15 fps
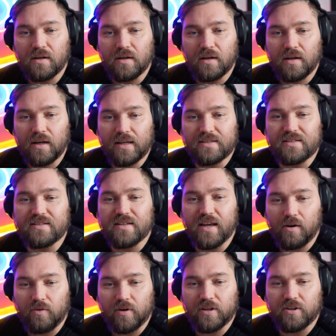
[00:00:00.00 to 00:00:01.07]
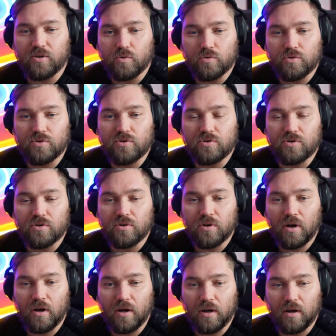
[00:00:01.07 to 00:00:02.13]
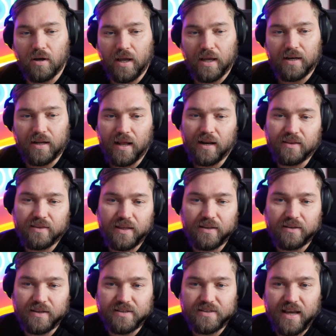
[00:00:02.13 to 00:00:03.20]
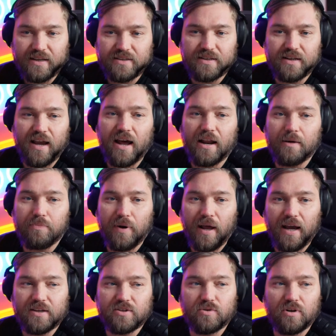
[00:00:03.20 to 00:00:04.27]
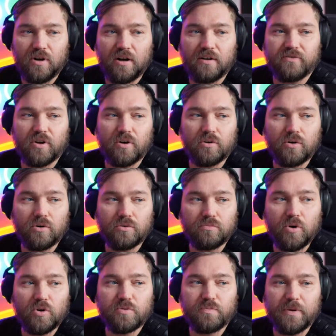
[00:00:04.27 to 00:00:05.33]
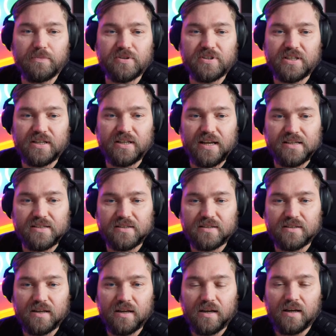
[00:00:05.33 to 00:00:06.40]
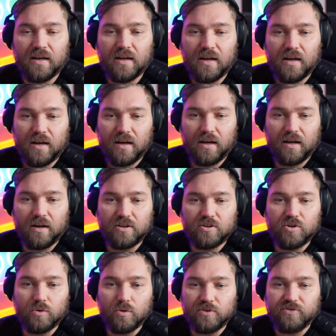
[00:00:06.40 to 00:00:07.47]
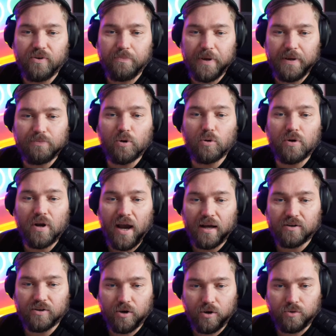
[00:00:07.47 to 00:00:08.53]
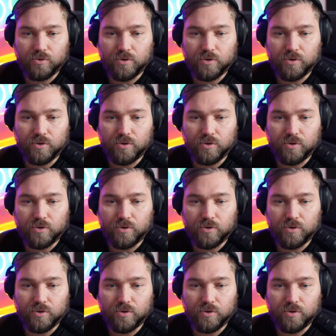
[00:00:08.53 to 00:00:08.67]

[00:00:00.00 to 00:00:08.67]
It's generally used, and I think this actually kind of applies to a lot of no code. Most people see it as tools for people who can't code.